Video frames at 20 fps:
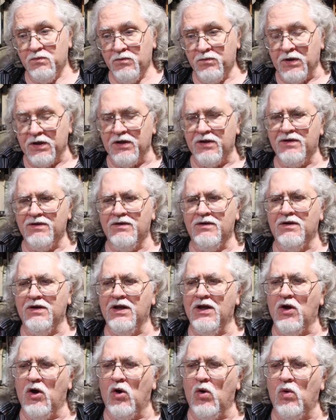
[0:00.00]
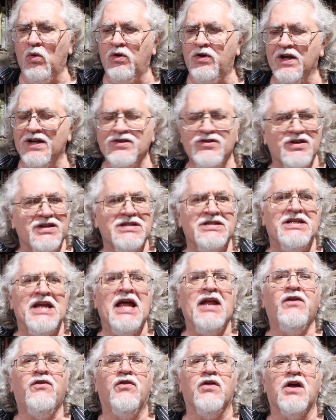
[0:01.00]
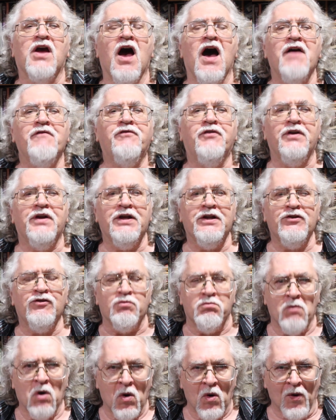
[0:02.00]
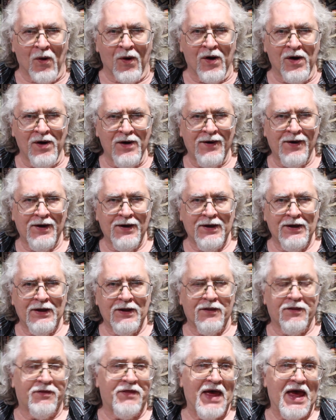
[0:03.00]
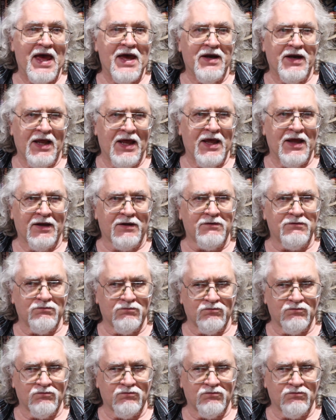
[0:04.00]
But, you know, does it dent the confidence more than it